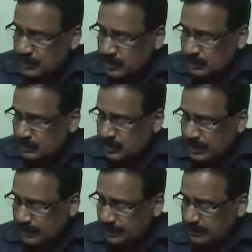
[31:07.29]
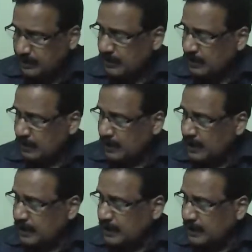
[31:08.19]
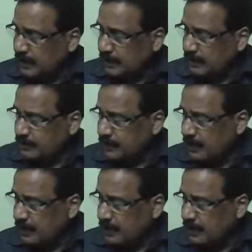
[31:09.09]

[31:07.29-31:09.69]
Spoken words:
You see, it is written